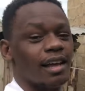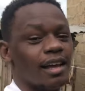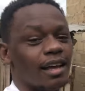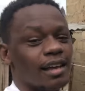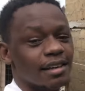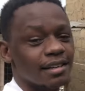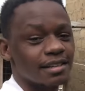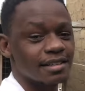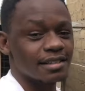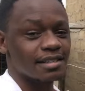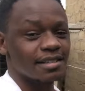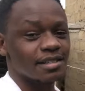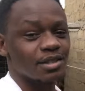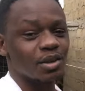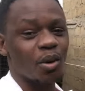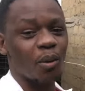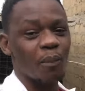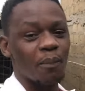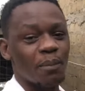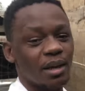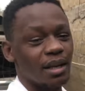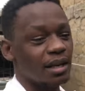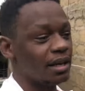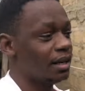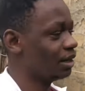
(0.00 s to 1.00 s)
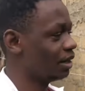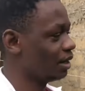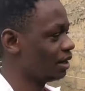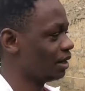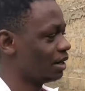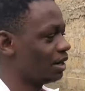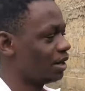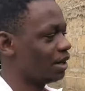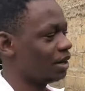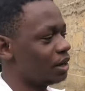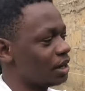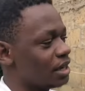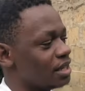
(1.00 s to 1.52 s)
it is so big
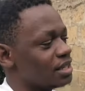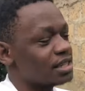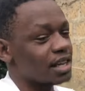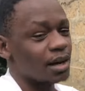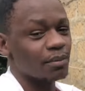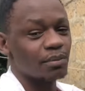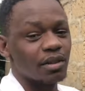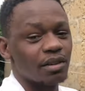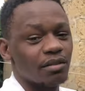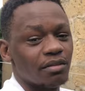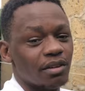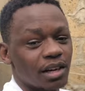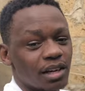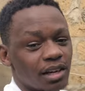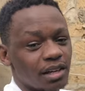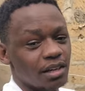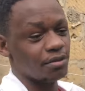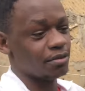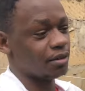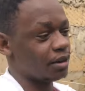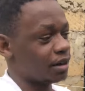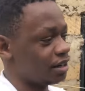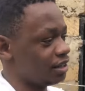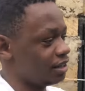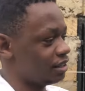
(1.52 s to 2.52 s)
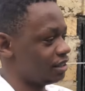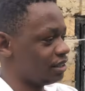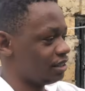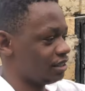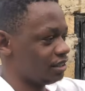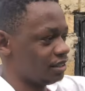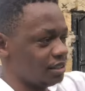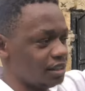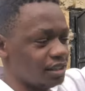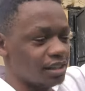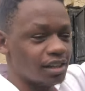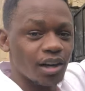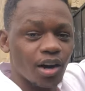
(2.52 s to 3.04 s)
or is something very different.
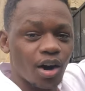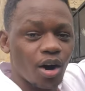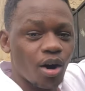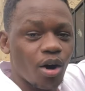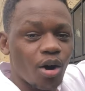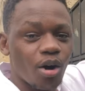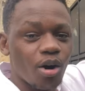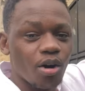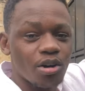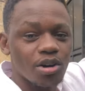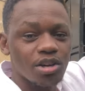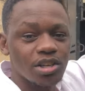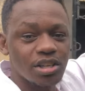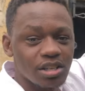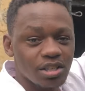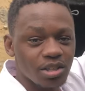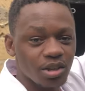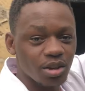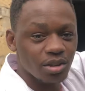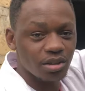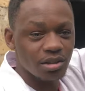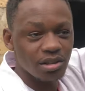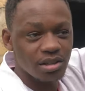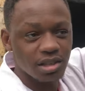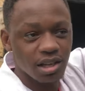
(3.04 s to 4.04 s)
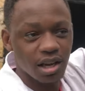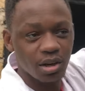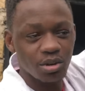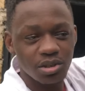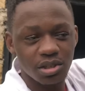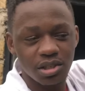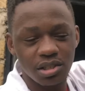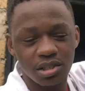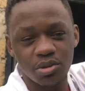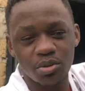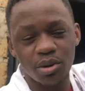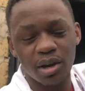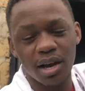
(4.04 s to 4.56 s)
Oh, it is not these
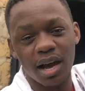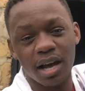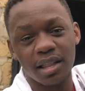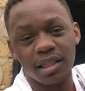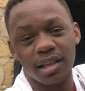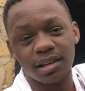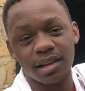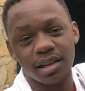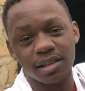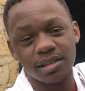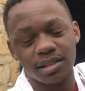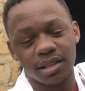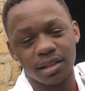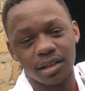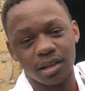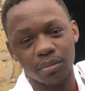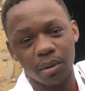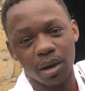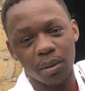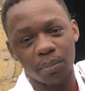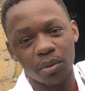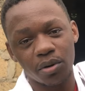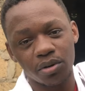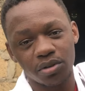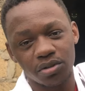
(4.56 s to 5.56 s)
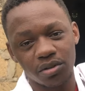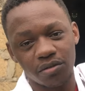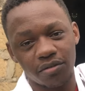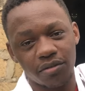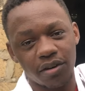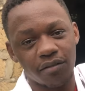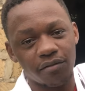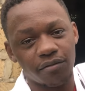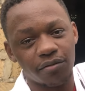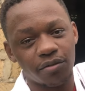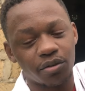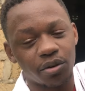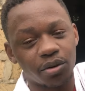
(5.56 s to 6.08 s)
houses where that I started my poultry
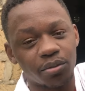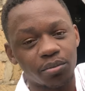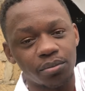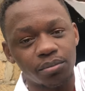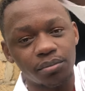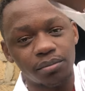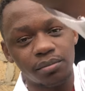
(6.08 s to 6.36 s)
farm from.